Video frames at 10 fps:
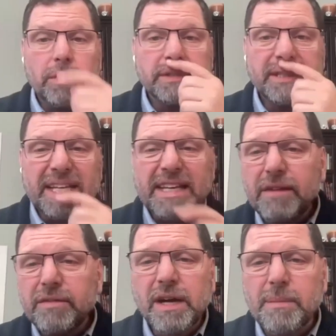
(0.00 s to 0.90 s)
I will say
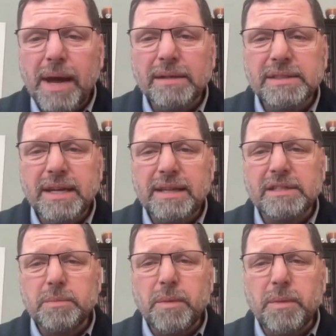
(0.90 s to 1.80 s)
never come out and say
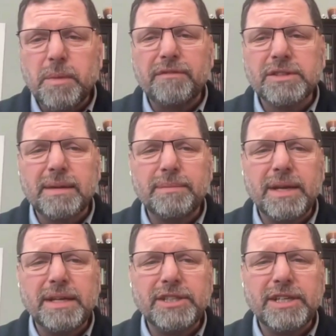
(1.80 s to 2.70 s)
this is my first
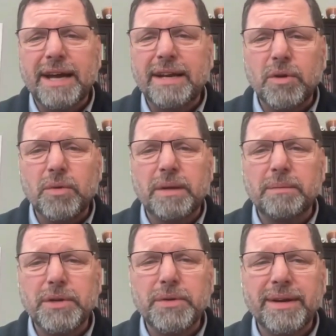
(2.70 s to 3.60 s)
time teaching. I don't
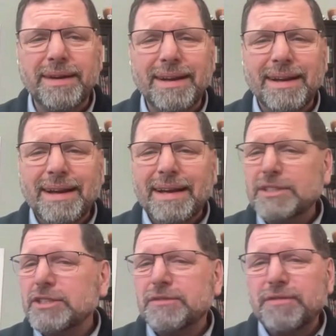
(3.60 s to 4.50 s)
know what I'm doing.
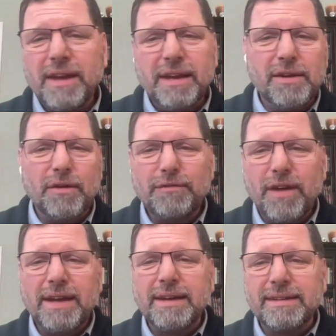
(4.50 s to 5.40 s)
Just
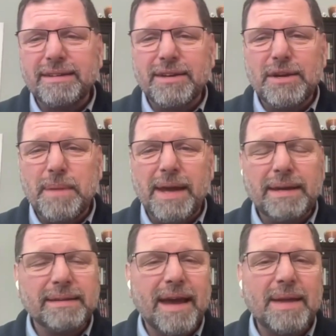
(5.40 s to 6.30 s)
fake it until you
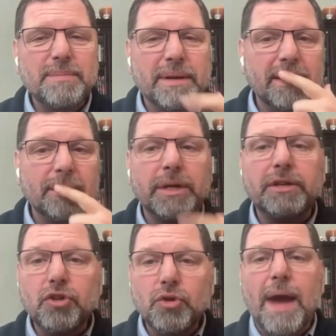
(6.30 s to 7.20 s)
make it type of deal,
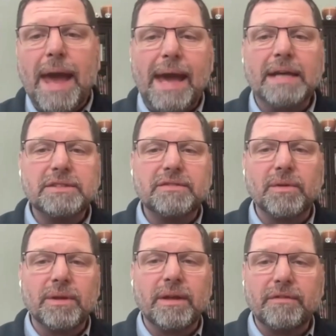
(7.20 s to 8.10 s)
but do ask
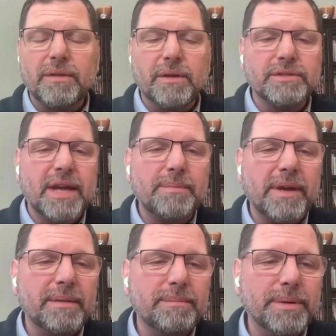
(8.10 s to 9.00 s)
for those
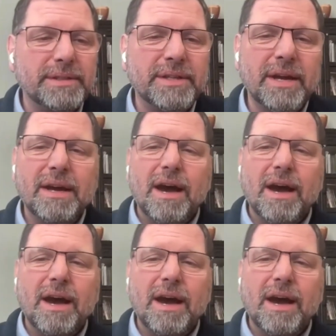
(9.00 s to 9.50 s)
type of inputs.